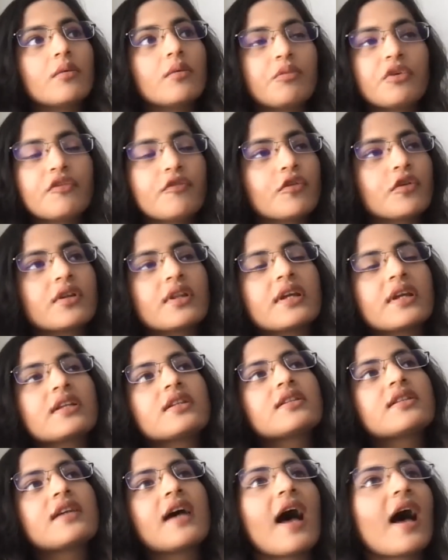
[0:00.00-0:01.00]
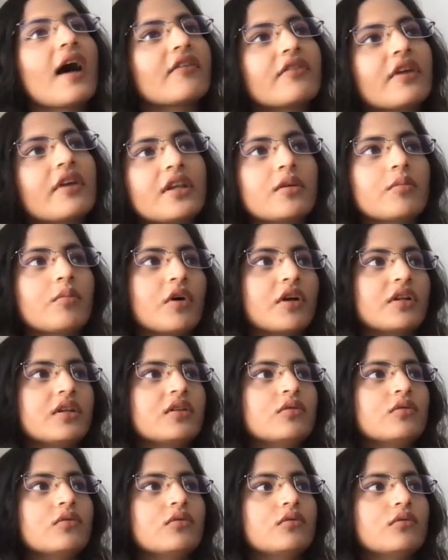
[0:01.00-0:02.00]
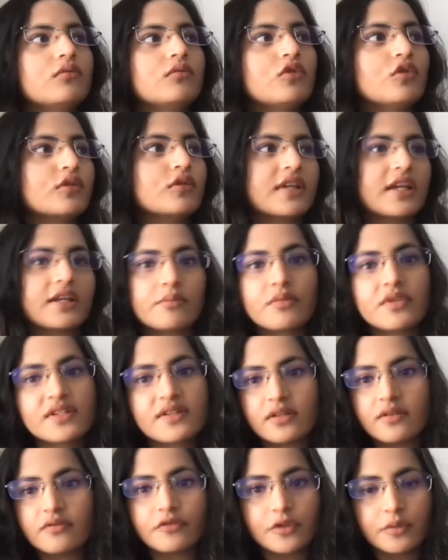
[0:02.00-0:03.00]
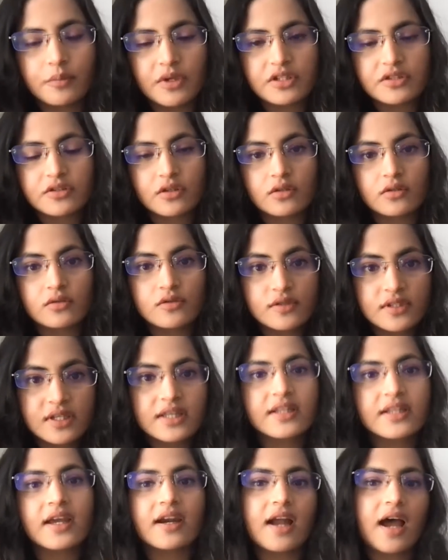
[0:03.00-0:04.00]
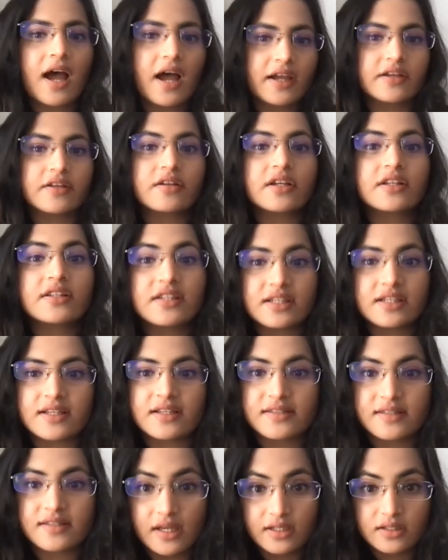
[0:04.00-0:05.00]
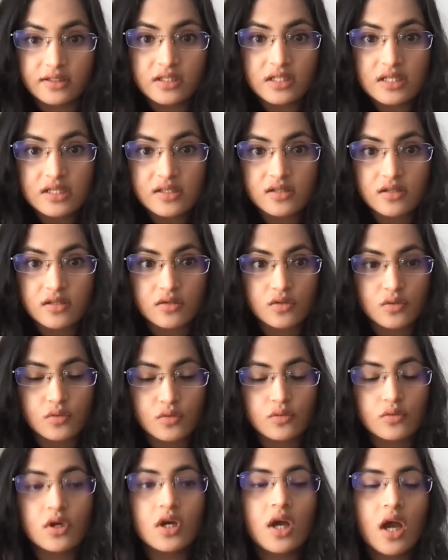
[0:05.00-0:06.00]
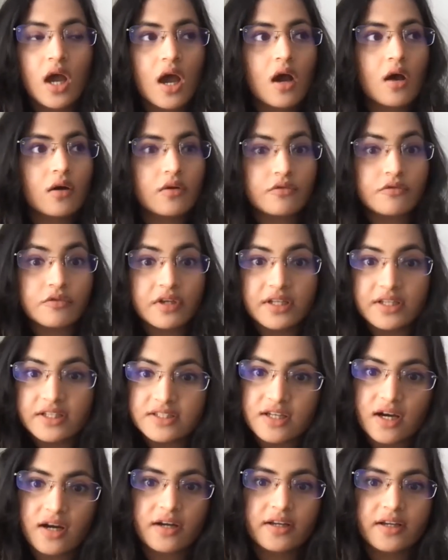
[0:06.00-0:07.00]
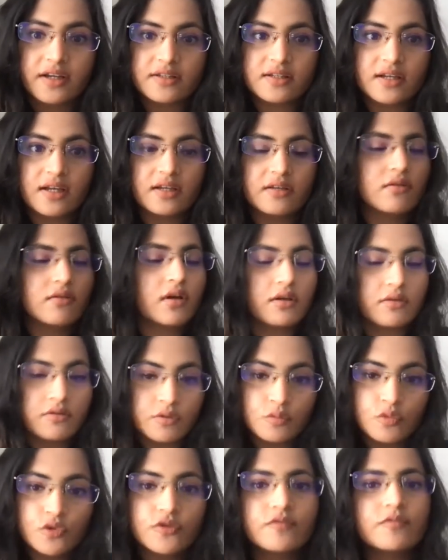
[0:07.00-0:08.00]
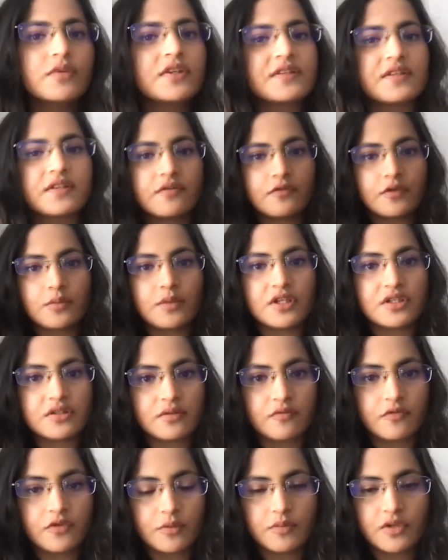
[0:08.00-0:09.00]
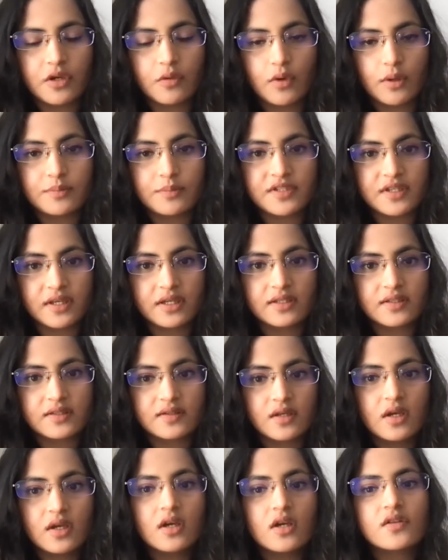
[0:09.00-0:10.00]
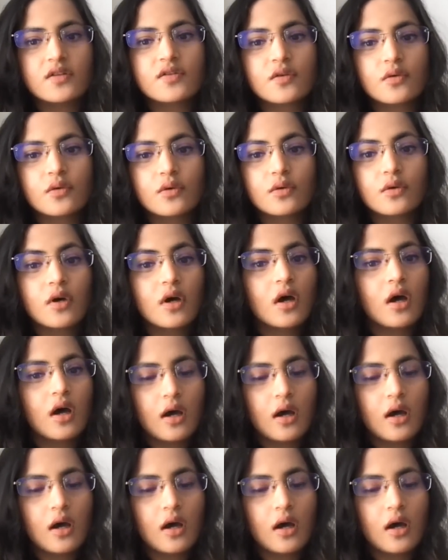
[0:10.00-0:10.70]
before they didn't have anybody who looked at misinformation. Today, they are hiring data scientists to really target and remove misinformation from their websites. So